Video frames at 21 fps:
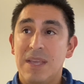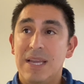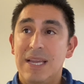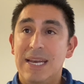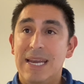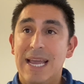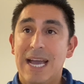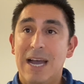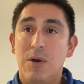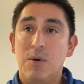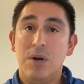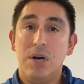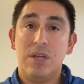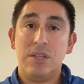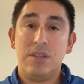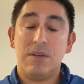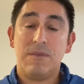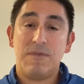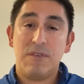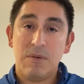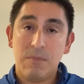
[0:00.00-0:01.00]
Now,
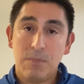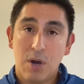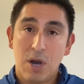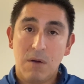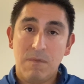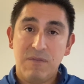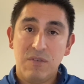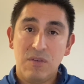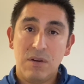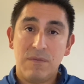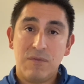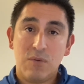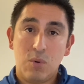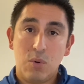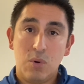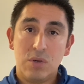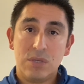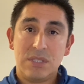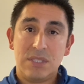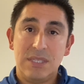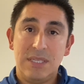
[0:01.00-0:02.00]
the firm offer, of
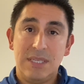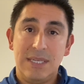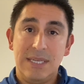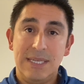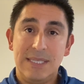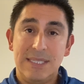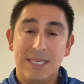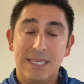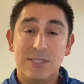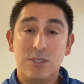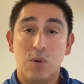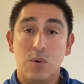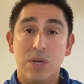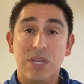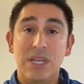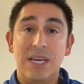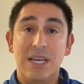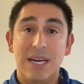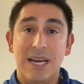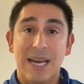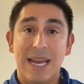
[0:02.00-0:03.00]
course, it's only
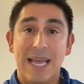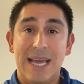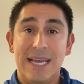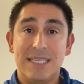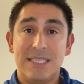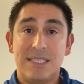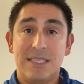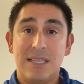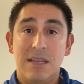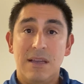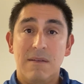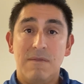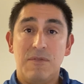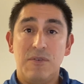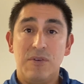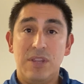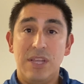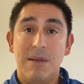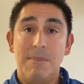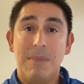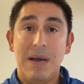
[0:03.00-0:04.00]
going to last for
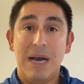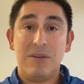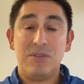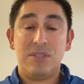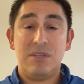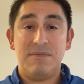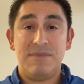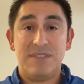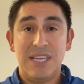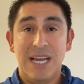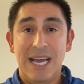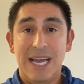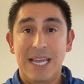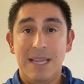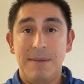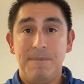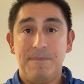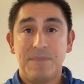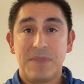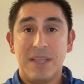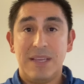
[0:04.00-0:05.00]
the amount of
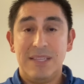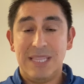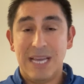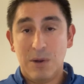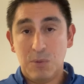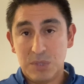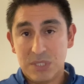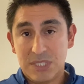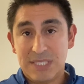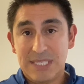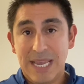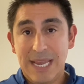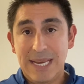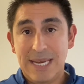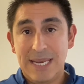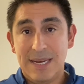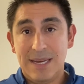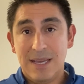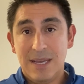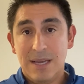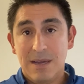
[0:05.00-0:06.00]
time that was
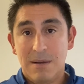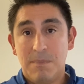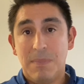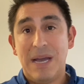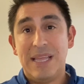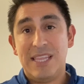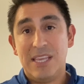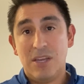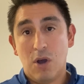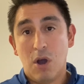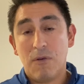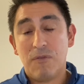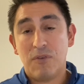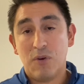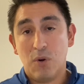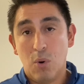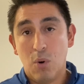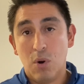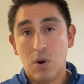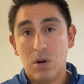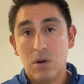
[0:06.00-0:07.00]
stated by the
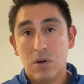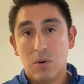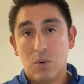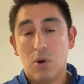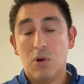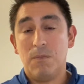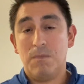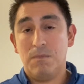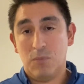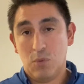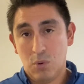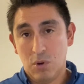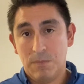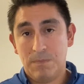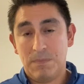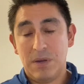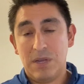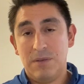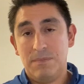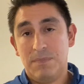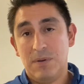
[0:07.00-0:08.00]
offeror, or
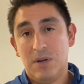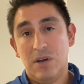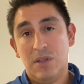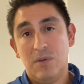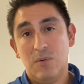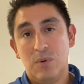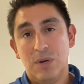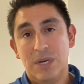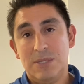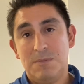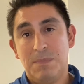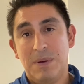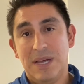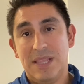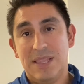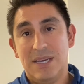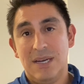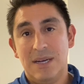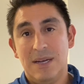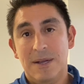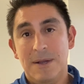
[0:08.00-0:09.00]
by other words,
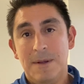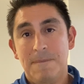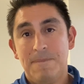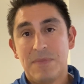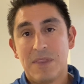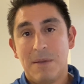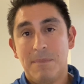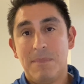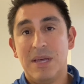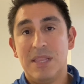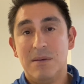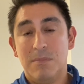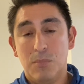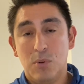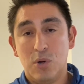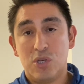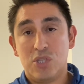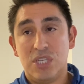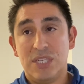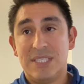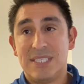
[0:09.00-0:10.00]
by the
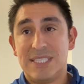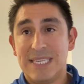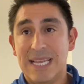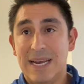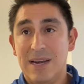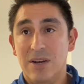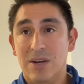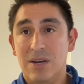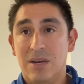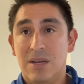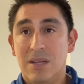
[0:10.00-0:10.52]
merchant seller.